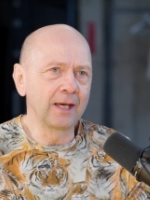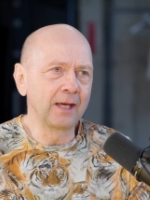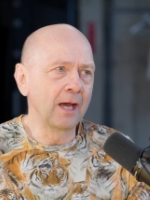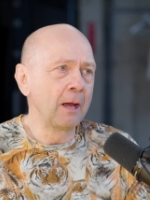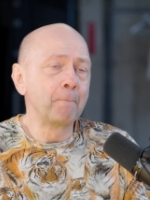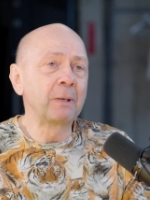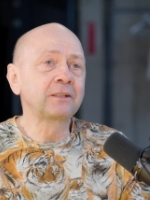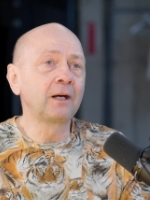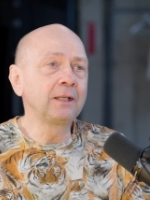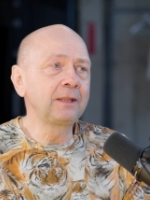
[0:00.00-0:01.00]
yeah, yeah.
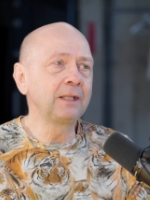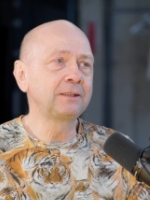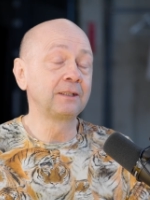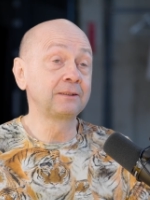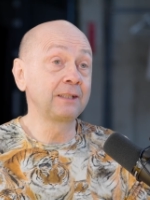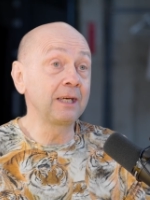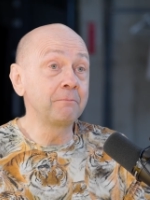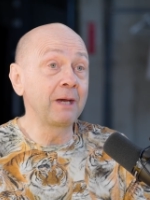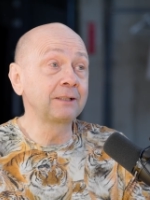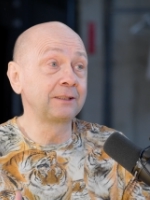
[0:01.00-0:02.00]
But I did the
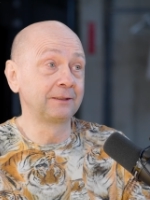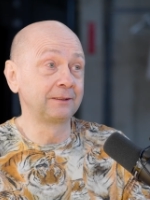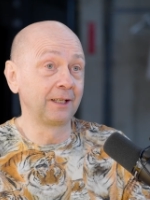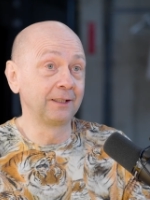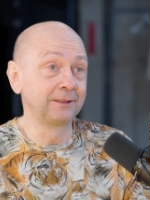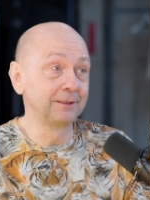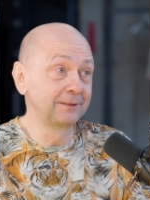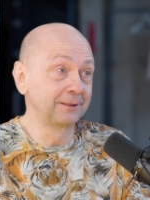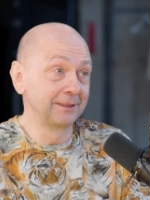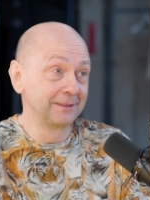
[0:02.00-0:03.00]
same
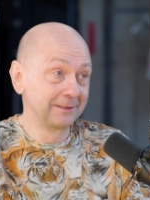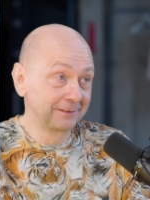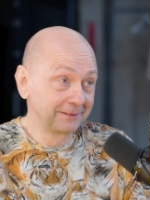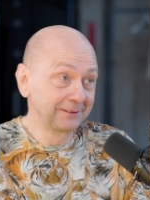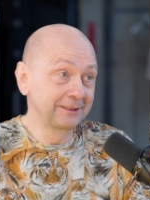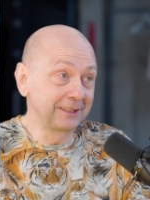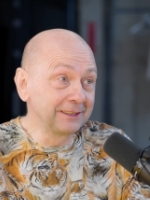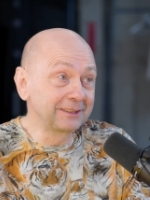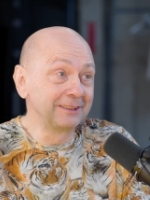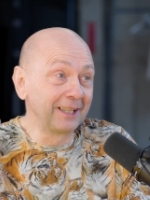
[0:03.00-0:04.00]
exercises
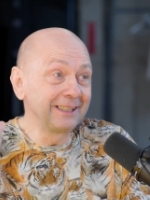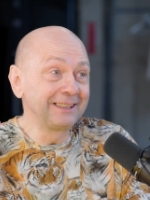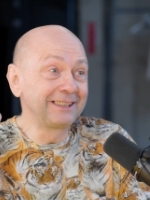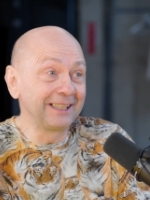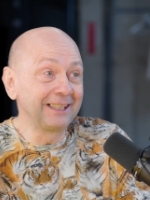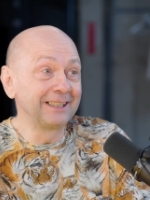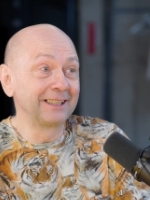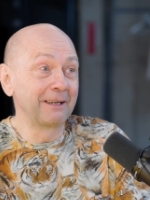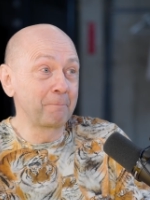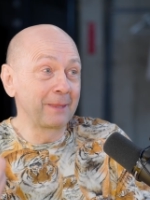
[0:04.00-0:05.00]
since
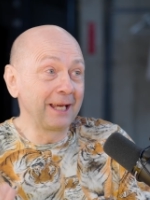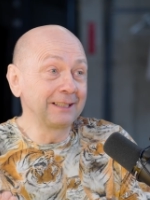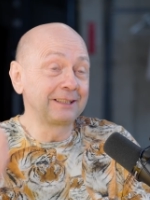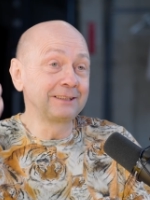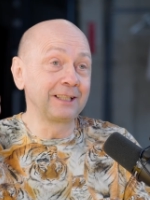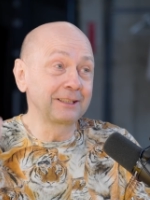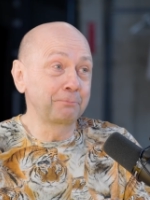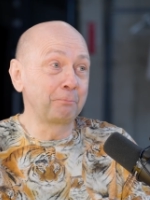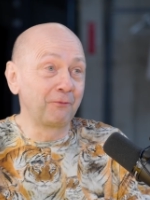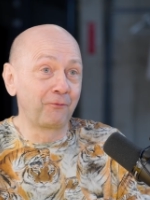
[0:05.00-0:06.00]
1986,
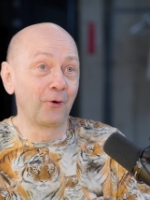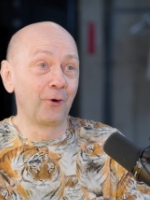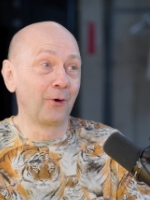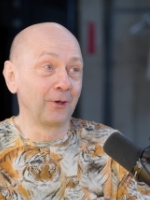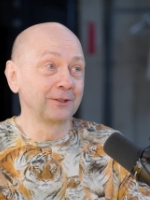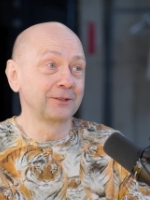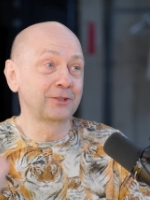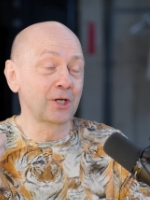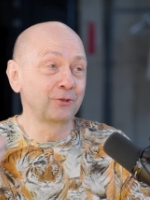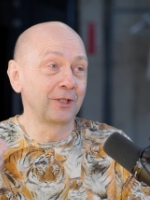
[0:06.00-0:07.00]
before
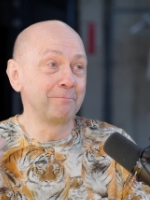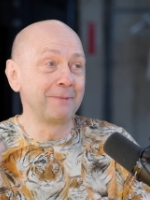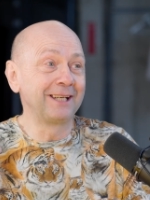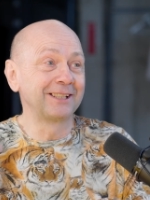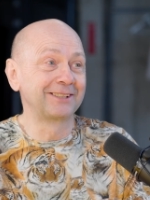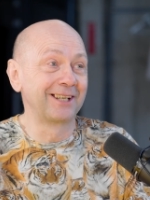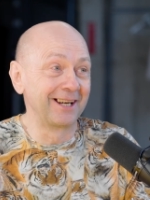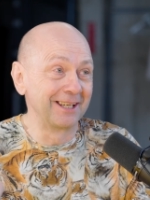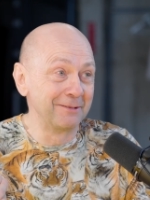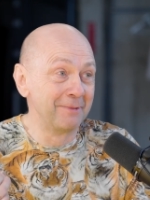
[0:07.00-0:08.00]
social media
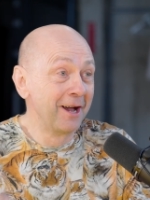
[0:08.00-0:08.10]
time.